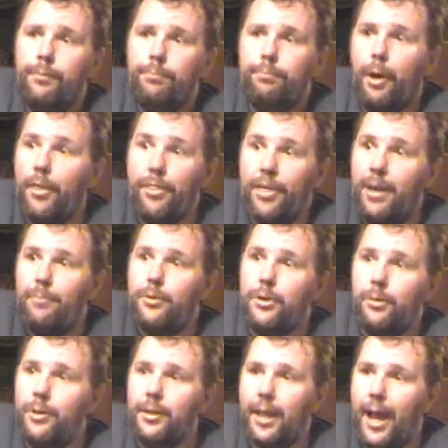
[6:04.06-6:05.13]
But them
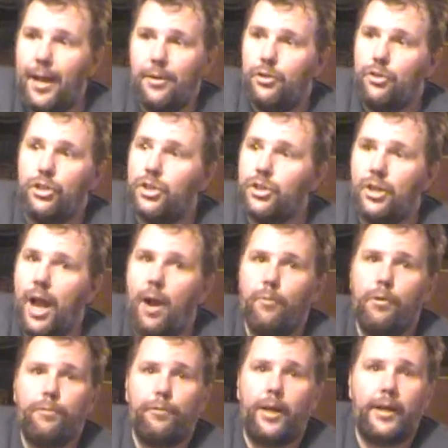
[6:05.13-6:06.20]
doing that does not
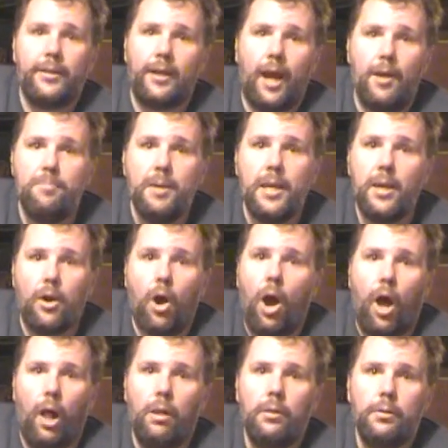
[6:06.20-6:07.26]
reflect on me at
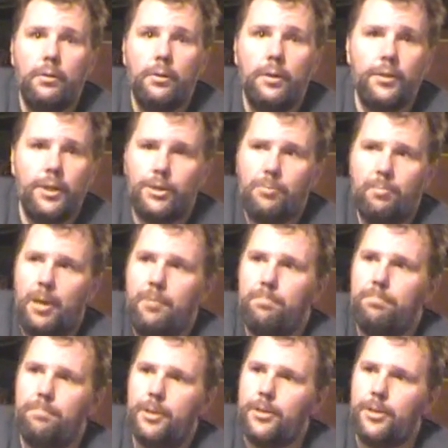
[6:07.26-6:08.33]
all. It
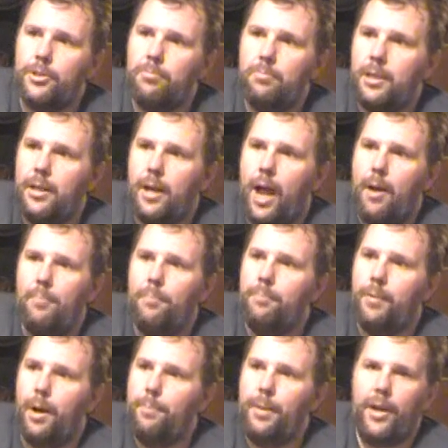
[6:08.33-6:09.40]
doesn't mean I'm
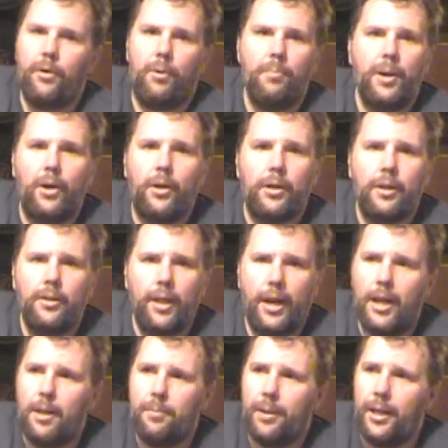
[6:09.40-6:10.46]
a better American than
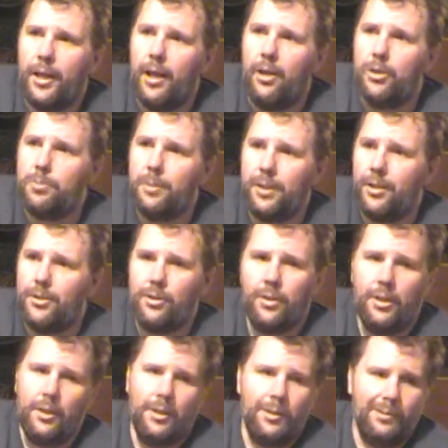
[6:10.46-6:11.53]
anybody else because
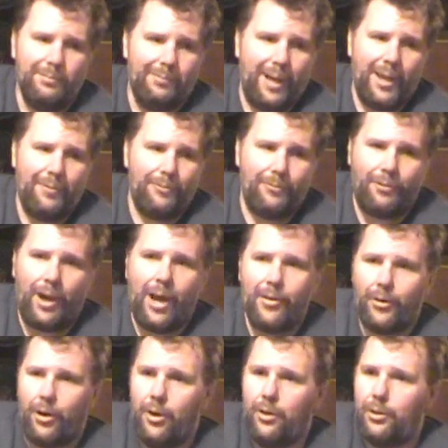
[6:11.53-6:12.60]
my
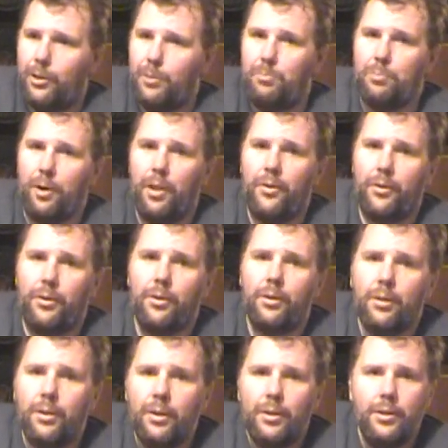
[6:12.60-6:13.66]
father, uncle, and brother
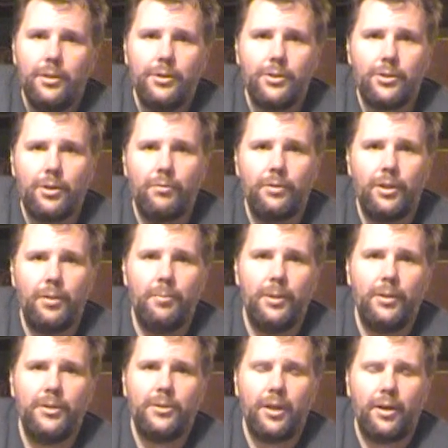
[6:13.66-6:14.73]
served in the
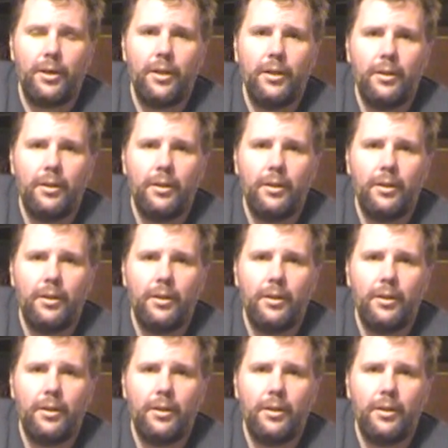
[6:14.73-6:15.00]
military.